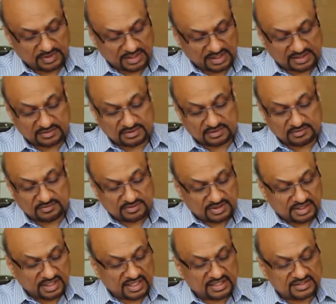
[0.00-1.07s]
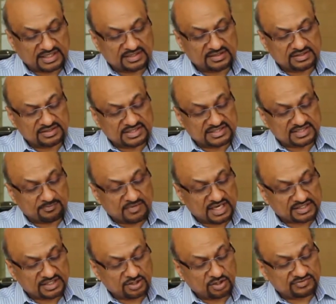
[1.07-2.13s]
and then there is the
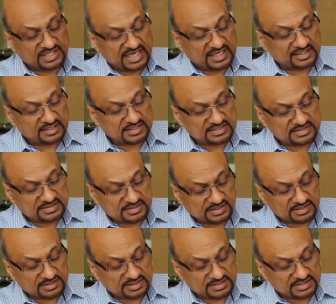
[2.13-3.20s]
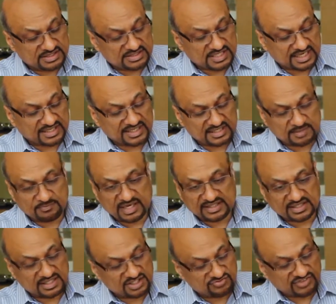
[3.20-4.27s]
marking of the angles in this. There's again the
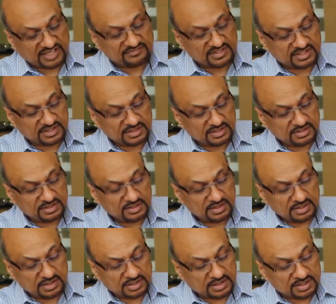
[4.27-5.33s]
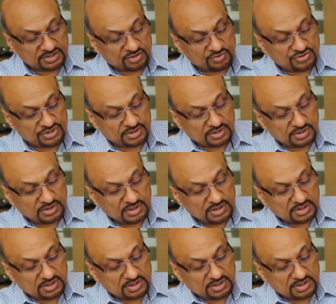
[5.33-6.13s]
marking is 5 degree resolution.